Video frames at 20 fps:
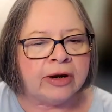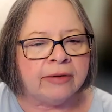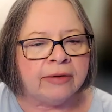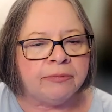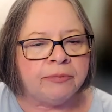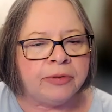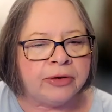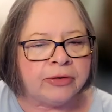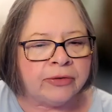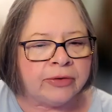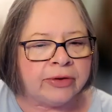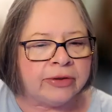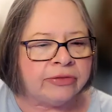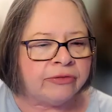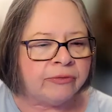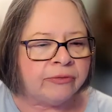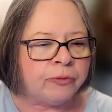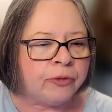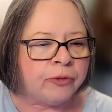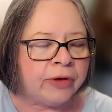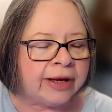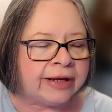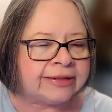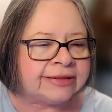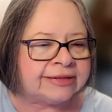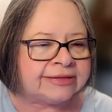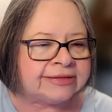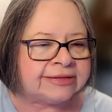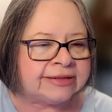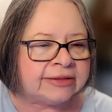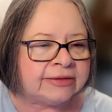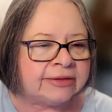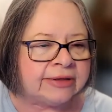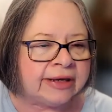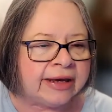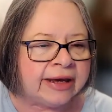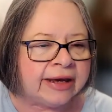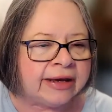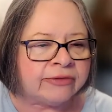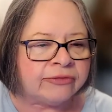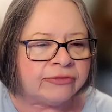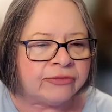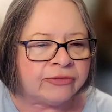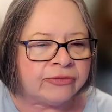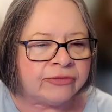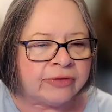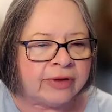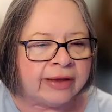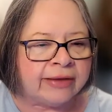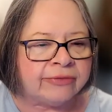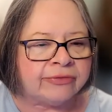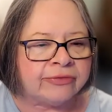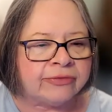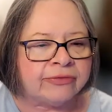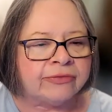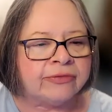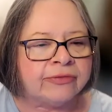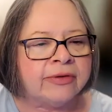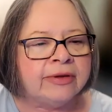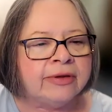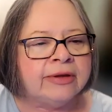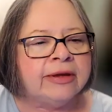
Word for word: our periods of practicing to exercises